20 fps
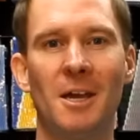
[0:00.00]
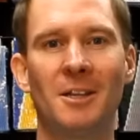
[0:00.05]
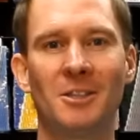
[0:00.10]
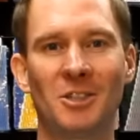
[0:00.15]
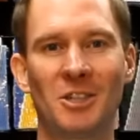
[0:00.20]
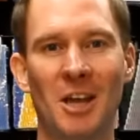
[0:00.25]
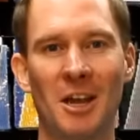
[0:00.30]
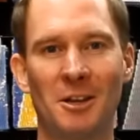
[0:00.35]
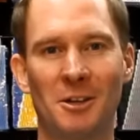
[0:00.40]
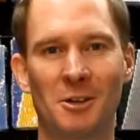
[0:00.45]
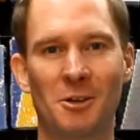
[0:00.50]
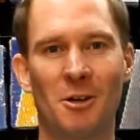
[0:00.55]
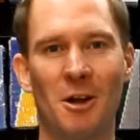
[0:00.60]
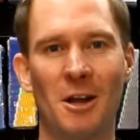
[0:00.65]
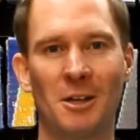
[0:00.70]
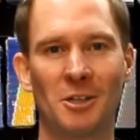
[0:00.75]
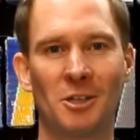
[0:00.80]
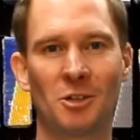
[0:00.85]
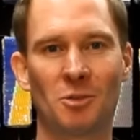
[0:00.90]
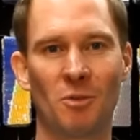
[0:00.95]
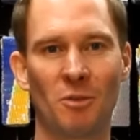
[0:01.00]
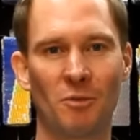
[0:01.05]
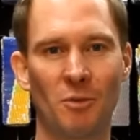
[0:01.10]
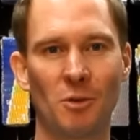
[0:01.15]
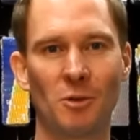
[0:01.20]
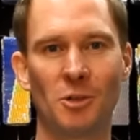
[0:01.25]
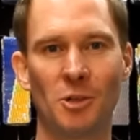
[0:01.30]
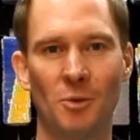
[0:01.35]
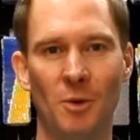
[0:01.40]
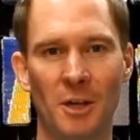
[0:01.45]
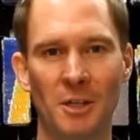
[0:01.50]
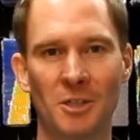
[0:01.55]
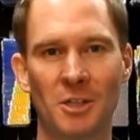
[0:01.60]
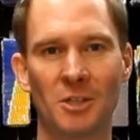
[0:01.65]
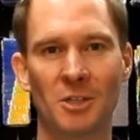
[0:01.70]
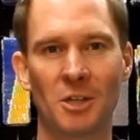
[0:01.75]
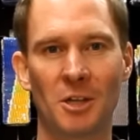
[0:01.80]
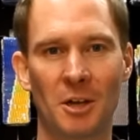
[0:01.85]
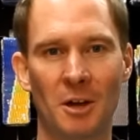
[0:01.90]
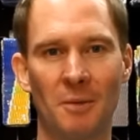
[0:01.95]
Inside Lacrosse is referred to us
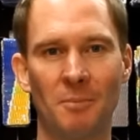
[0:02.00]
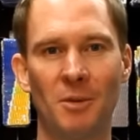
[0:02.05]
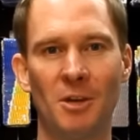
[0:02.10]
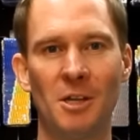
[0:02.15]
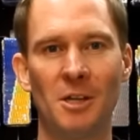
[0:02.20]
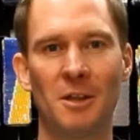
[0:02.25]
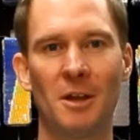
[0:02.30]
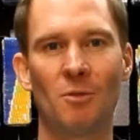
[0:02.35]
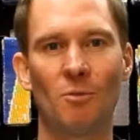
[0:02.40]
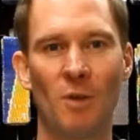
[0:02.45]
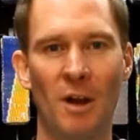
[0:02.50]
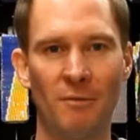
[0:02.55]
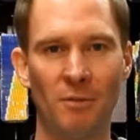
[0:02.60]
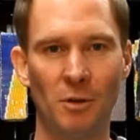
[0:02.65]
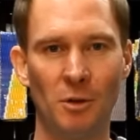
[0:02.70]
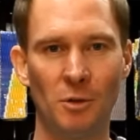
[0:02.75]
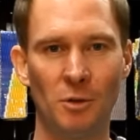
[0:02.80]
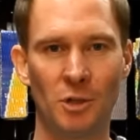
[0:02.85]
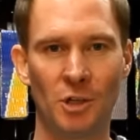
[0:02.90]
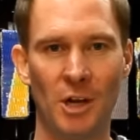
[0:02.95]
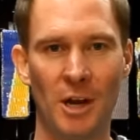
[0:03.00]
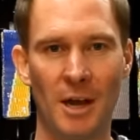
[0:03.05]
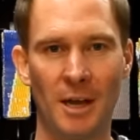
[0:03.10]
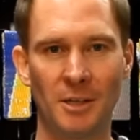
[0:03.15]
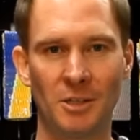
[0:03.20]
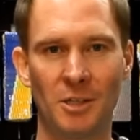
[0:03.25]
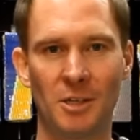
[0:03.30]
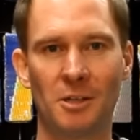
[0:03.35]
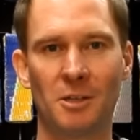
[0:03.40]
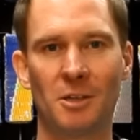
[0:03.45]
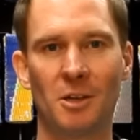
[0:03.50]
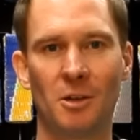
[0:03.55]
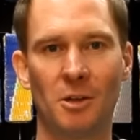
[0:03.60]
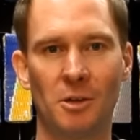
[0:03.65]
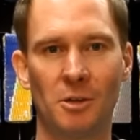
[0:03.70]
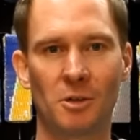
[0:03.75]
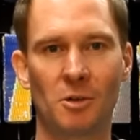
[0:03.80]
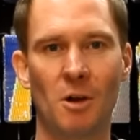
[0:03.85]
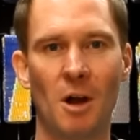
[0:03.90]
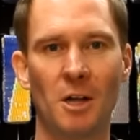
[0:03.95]
as the company that revolutionized the
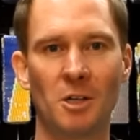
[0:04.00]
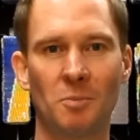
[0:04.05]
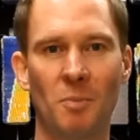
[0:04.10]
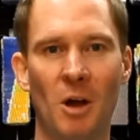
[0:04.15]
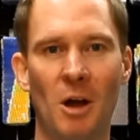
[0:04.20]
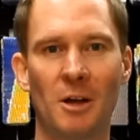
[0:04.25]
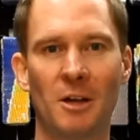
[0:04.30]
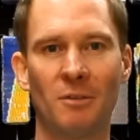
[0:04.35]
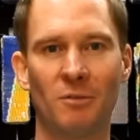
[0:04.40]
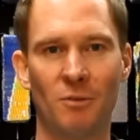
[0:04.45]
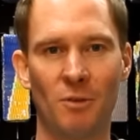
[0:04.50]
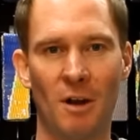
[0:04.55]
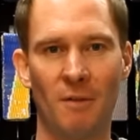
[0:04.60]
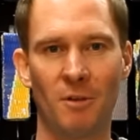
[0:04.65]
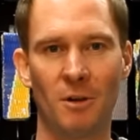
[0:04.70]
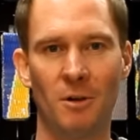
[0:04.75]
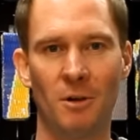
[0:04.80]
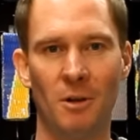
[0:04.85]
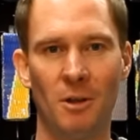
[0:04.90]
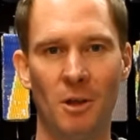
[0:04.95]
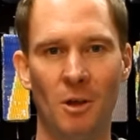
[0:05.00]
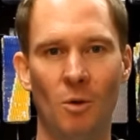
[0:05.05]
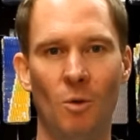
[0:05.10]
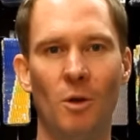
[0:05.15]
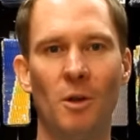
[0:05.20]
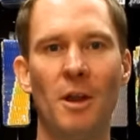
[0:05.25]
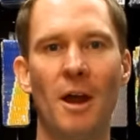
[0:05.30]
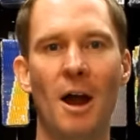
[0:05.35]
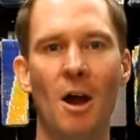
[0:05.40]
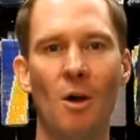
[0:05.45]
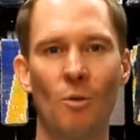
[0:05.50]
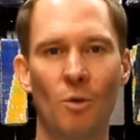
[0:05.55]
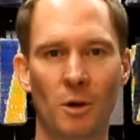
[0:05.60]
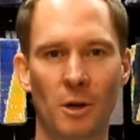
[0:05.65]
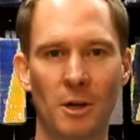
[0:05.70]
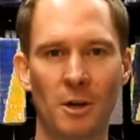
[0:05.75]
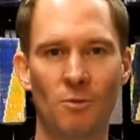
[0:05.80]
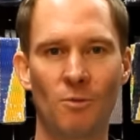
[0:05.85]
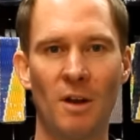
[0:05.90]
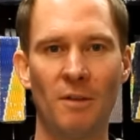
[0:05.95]
lacrosse pocket forever. Well, now we're
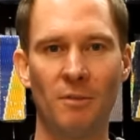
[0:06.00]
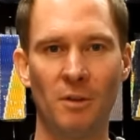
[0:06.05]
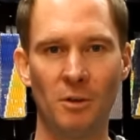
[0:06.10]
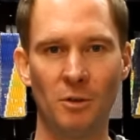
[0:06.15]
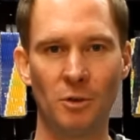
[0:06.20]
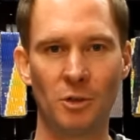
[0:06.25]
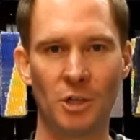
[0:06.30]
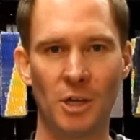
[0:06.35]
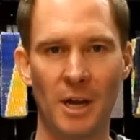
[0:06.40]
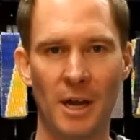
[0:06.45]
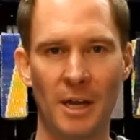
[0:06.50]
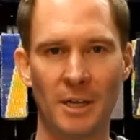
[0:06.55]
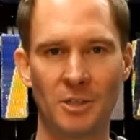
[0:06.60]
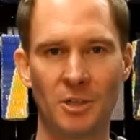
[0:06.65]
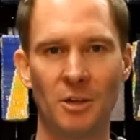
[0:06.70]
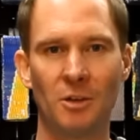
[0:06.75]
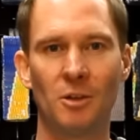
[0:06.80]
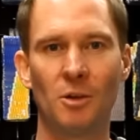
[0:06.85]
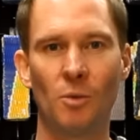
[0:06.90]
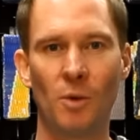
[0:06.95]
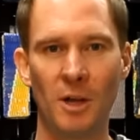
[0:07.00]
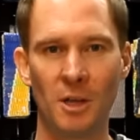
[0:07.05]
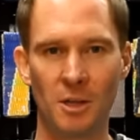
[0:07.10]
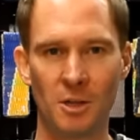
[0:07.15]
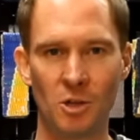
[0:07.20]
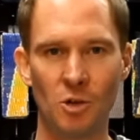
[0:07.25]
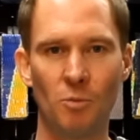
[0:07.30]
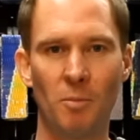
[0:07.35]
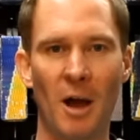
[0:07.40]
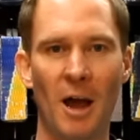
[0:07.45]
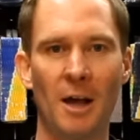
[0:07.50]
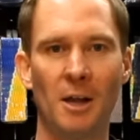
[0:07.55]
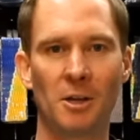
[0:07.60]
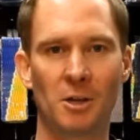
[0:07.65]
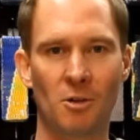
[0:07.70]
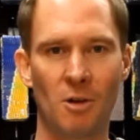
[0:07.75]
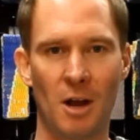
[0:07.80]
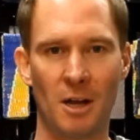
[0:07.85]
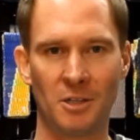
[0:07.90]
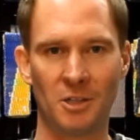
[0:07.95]
going to revolutionize the way that you buy a
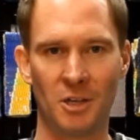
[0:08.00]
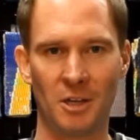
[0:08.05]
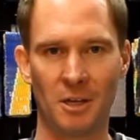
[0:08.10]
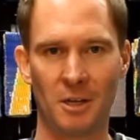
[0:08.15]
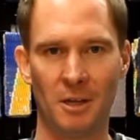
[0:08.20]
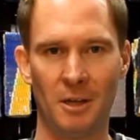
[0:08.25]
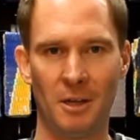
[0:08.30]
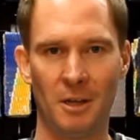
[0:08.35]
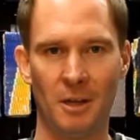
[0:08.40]
lacrosse stick.